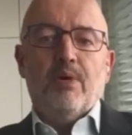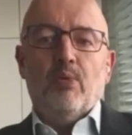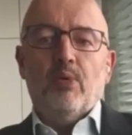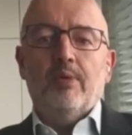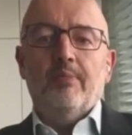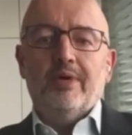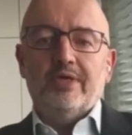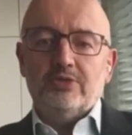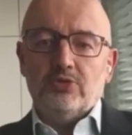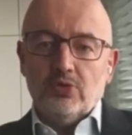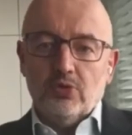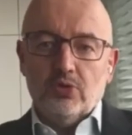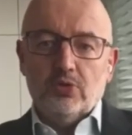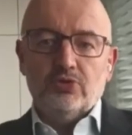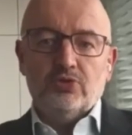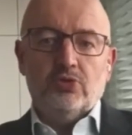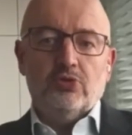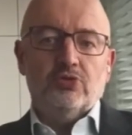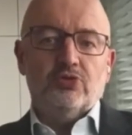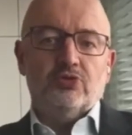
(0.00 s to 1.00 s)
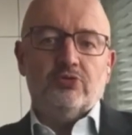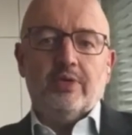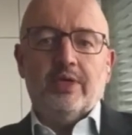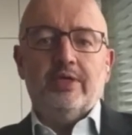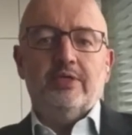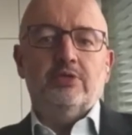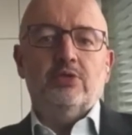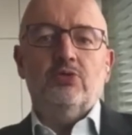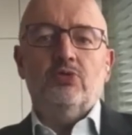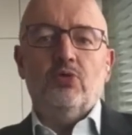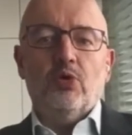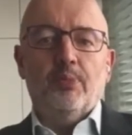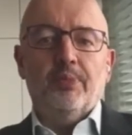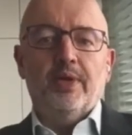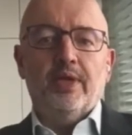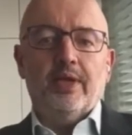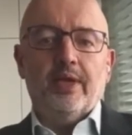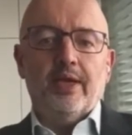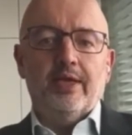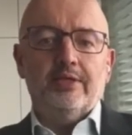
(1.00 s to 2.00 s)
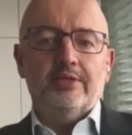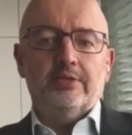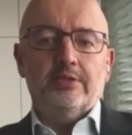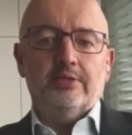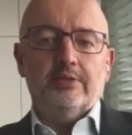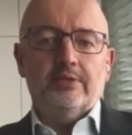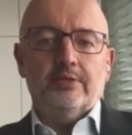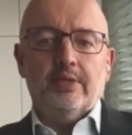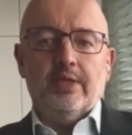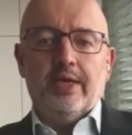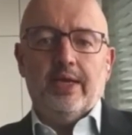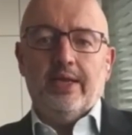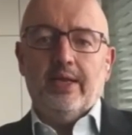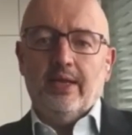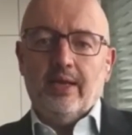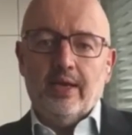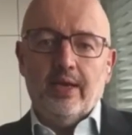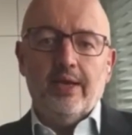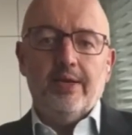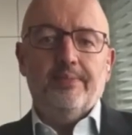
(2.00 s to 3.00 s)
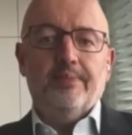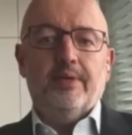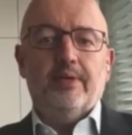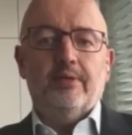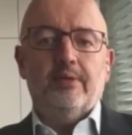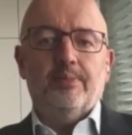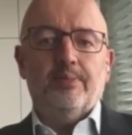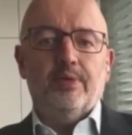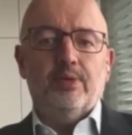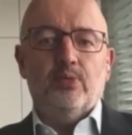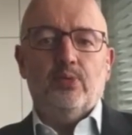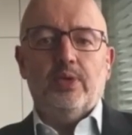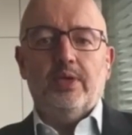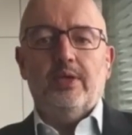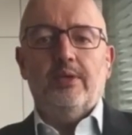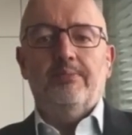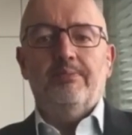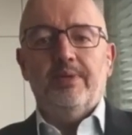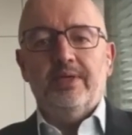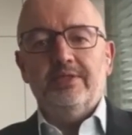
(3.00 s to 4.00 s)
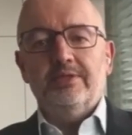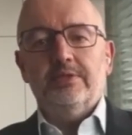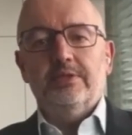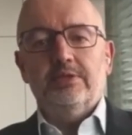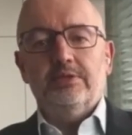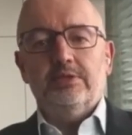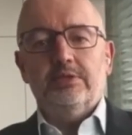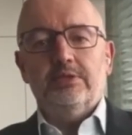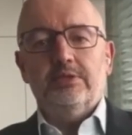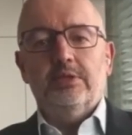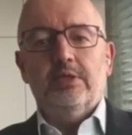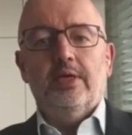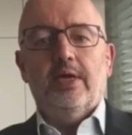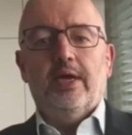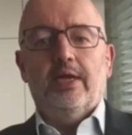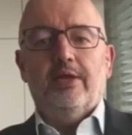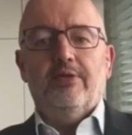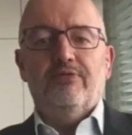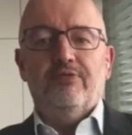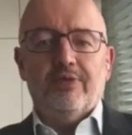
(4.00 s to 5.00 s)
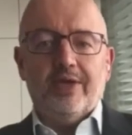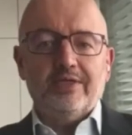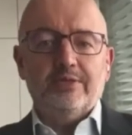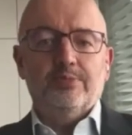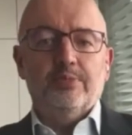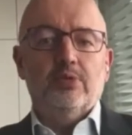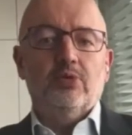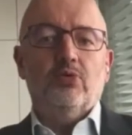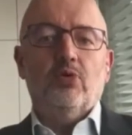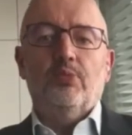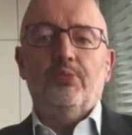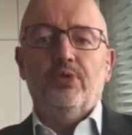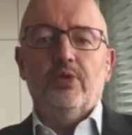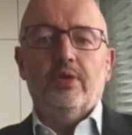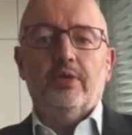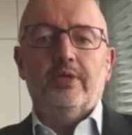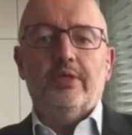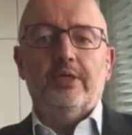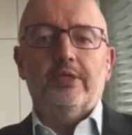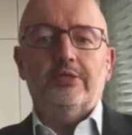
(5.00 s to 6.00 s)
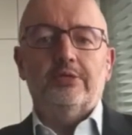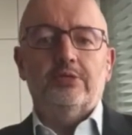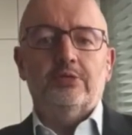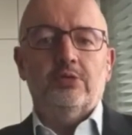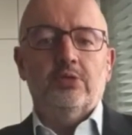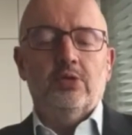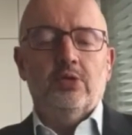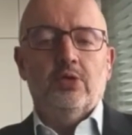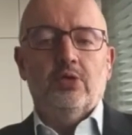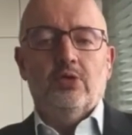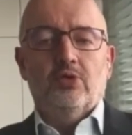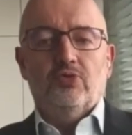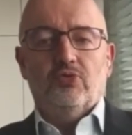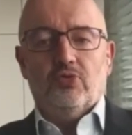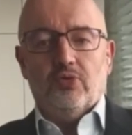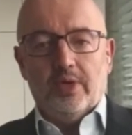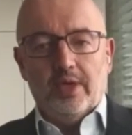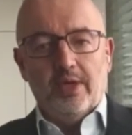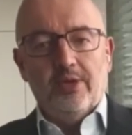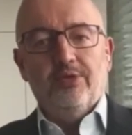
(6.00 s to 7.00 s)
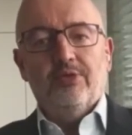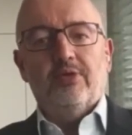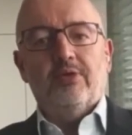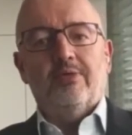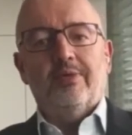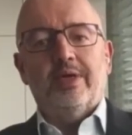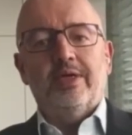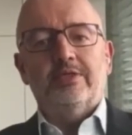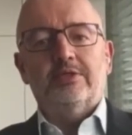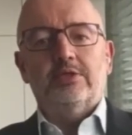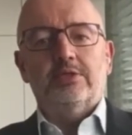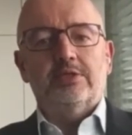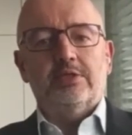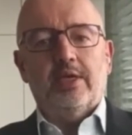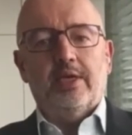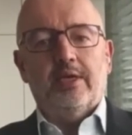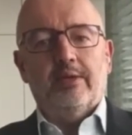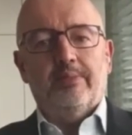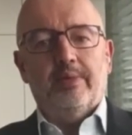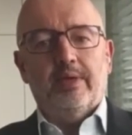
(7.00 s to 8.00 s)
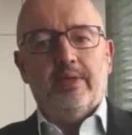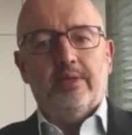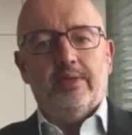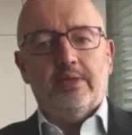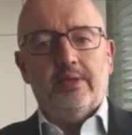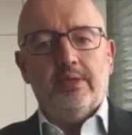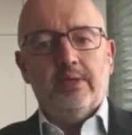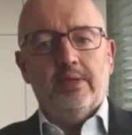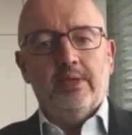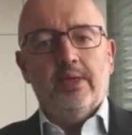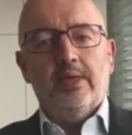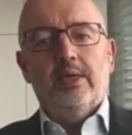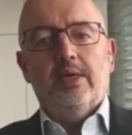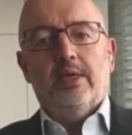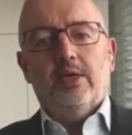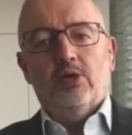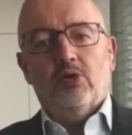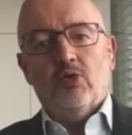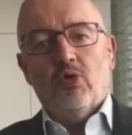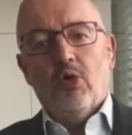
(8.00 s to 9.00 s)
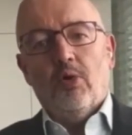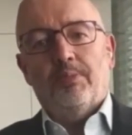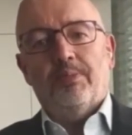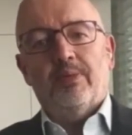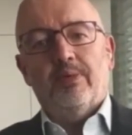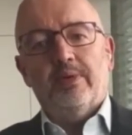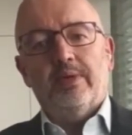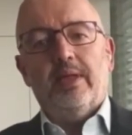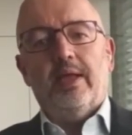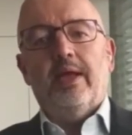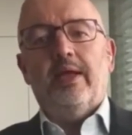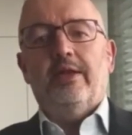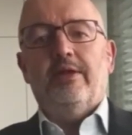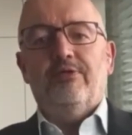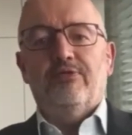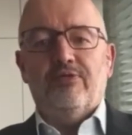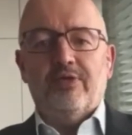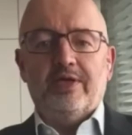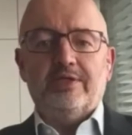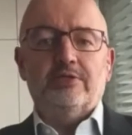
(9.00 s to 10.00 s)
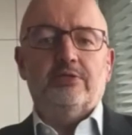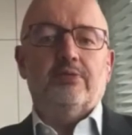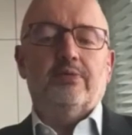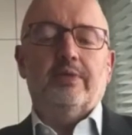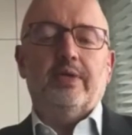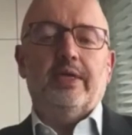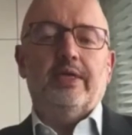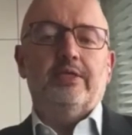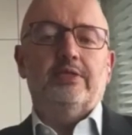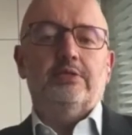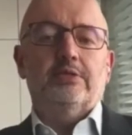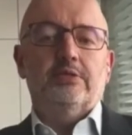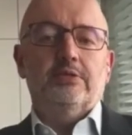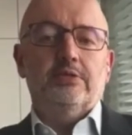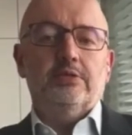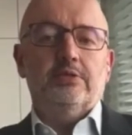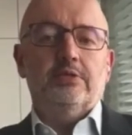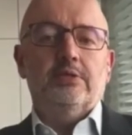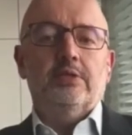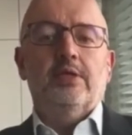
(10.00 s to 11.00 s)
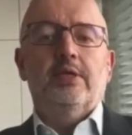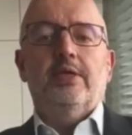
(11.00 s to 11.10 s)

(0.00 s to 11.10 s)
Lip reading: But we must also strengthen communication and alignment between the business and investment communities to integrate sustainability in corporate and investor relations,